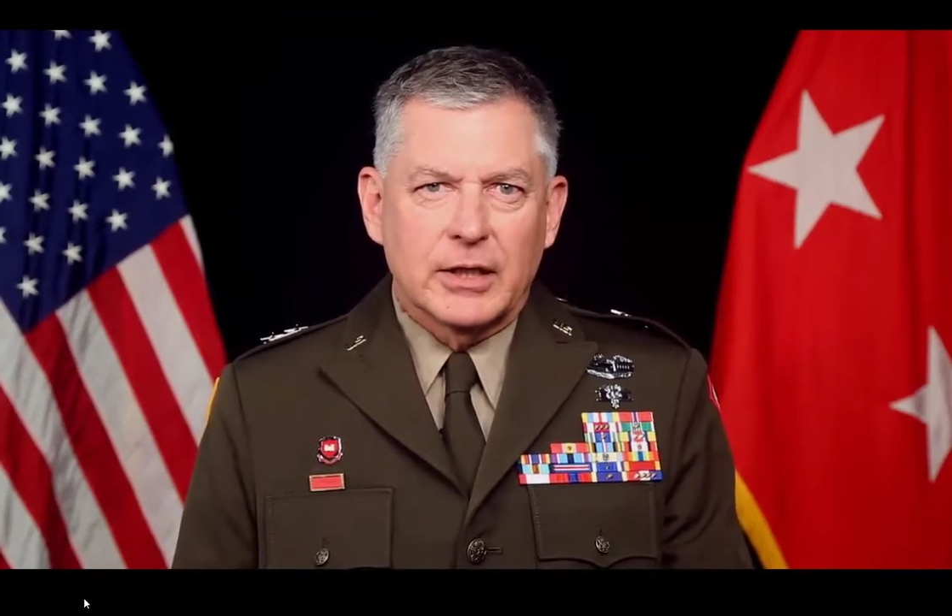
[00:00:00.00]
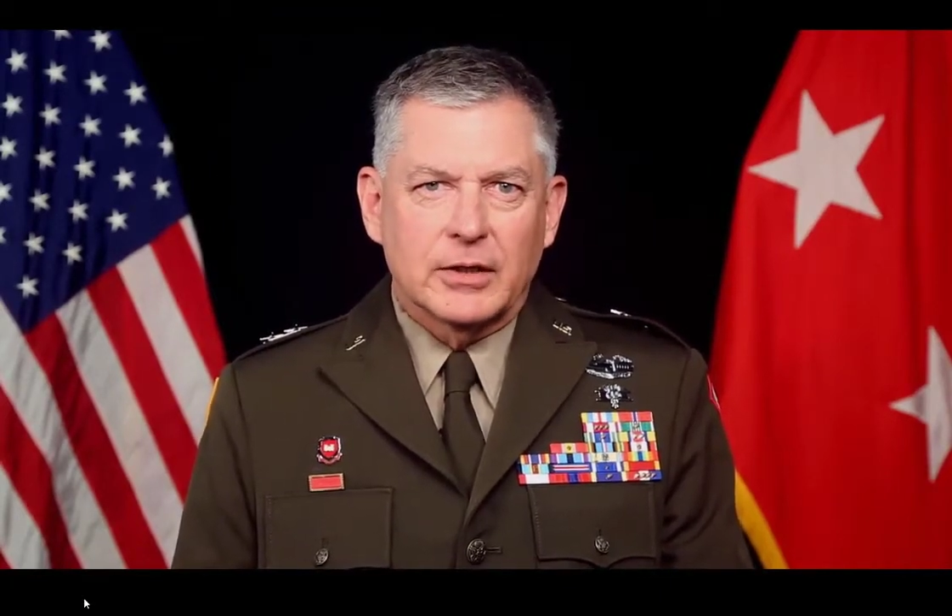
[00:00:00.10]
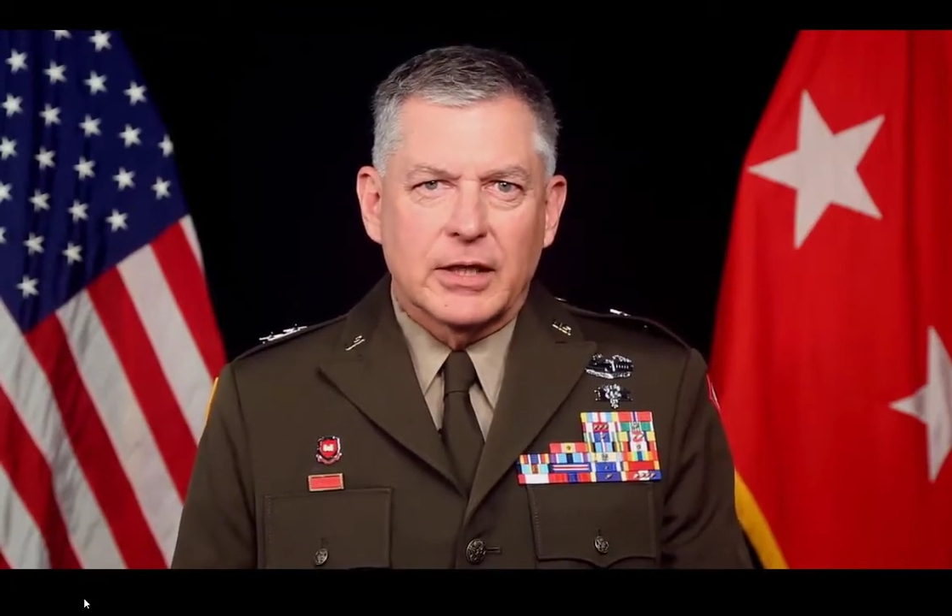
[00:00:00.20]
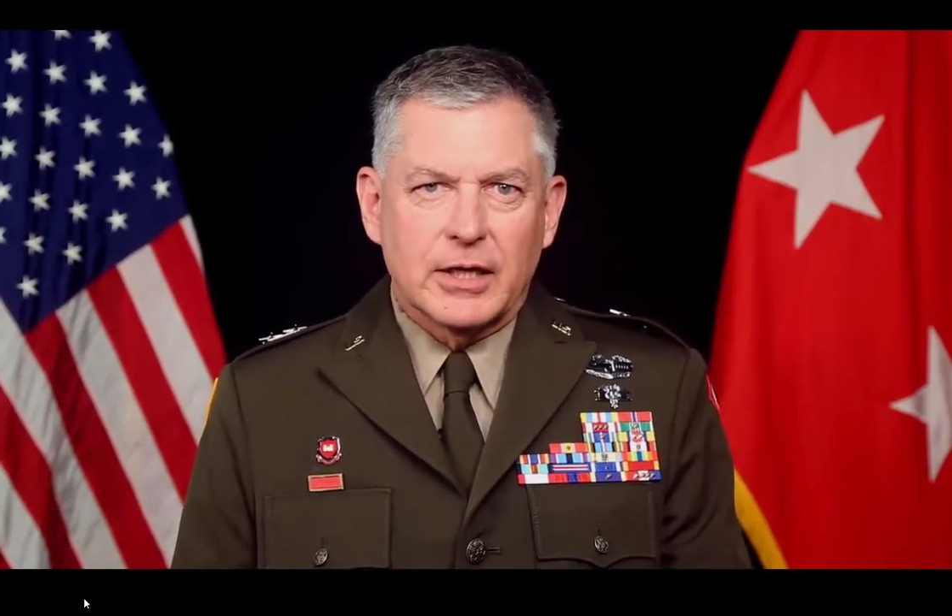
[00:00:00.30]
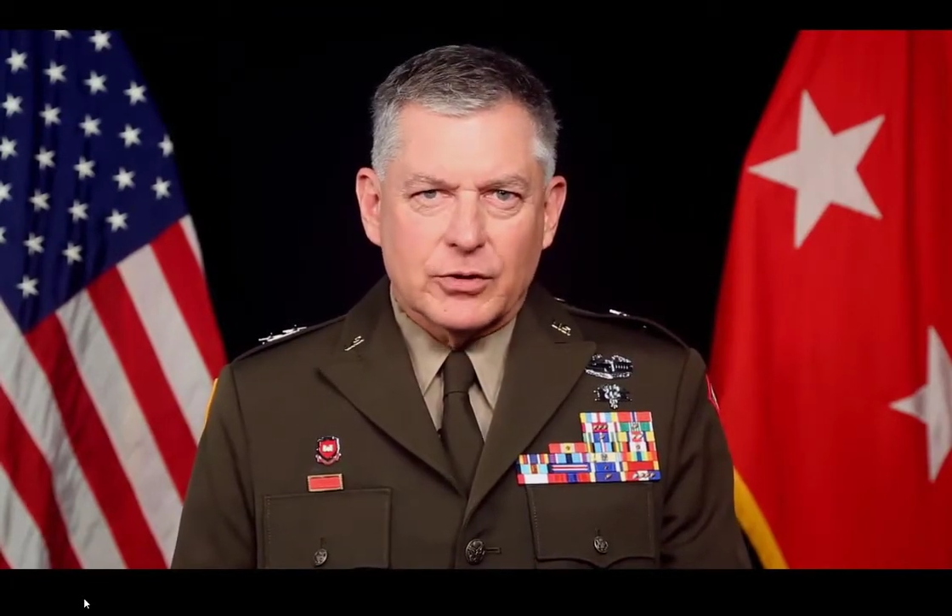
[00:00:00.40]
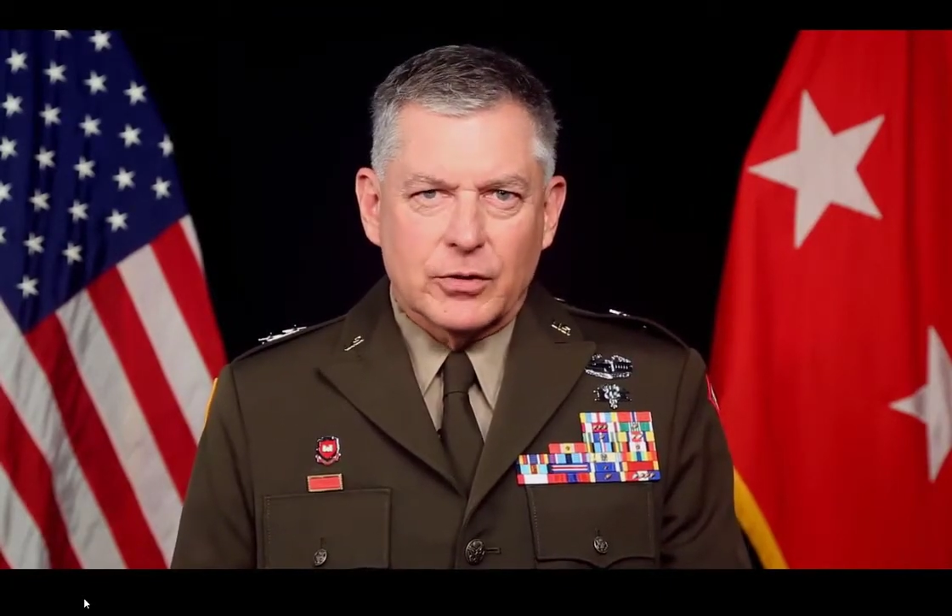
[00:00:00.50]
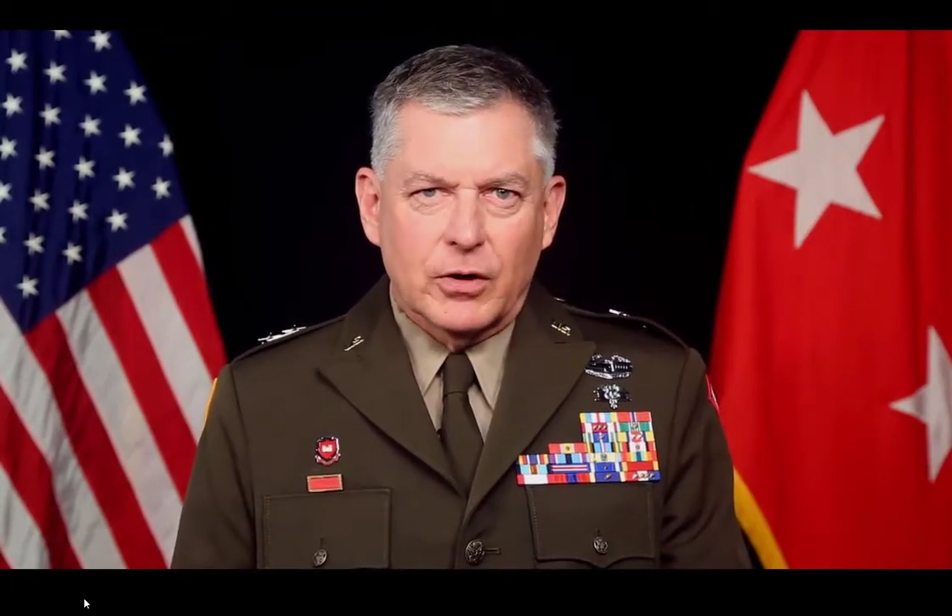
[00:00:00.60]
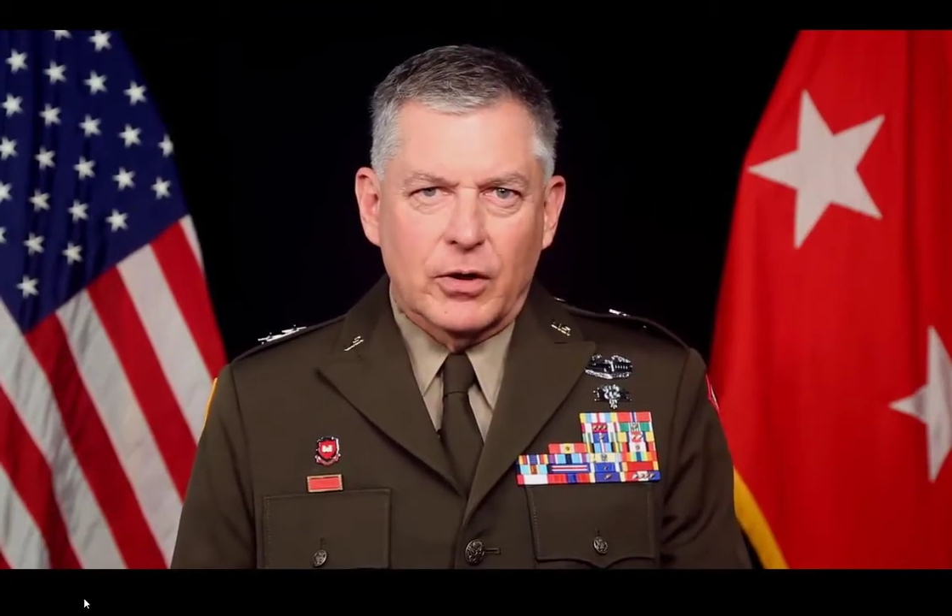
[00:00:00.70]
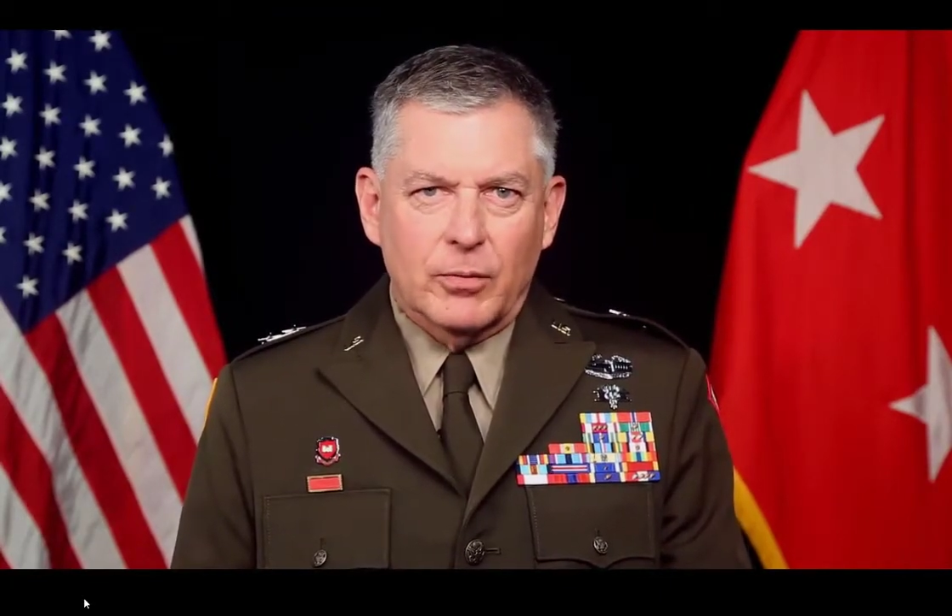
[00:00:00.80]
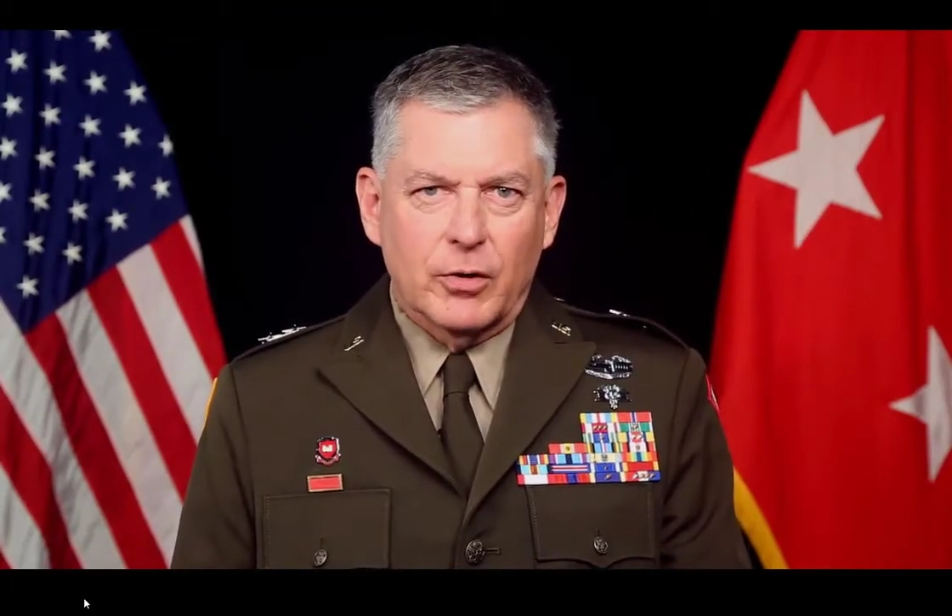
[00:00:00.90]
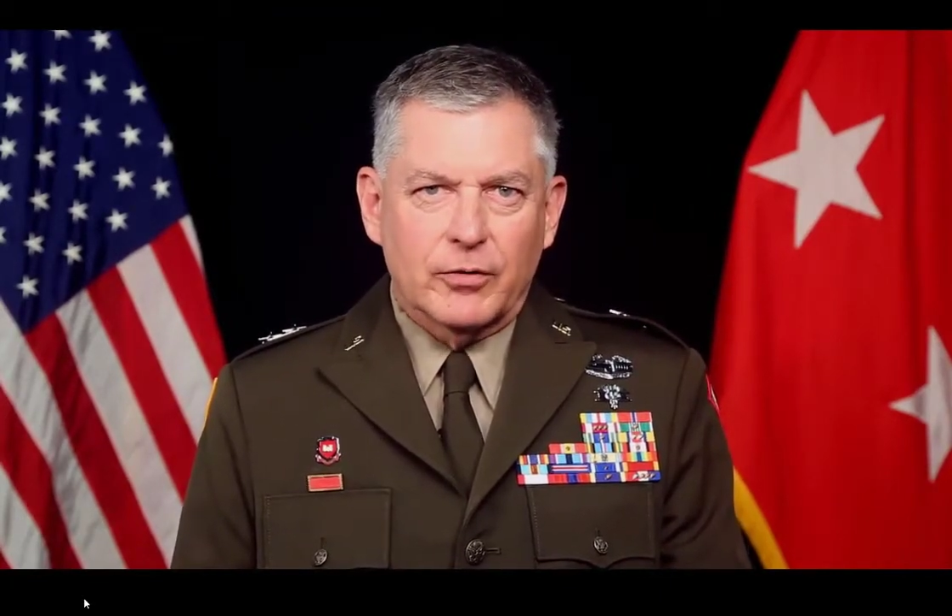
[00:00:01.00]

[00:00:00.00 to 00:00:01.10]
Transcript: in the National Guard,